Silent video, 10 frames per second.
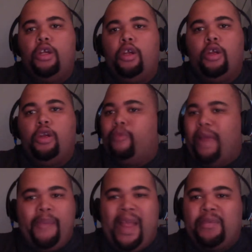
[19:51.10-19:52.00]

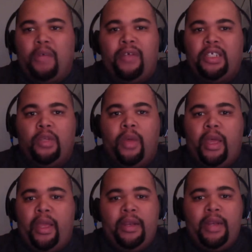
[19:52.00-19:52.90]
great baseball the rest of the
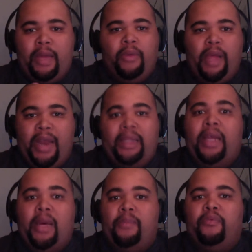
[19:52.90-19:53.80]
way and not let
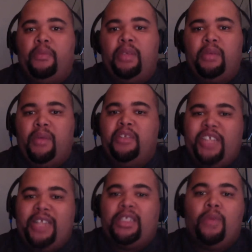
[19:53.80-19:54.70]
up from to even have a
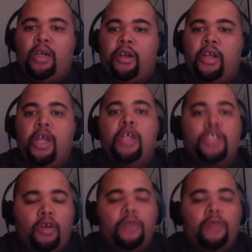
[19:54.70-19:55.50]
chance on the wild card. So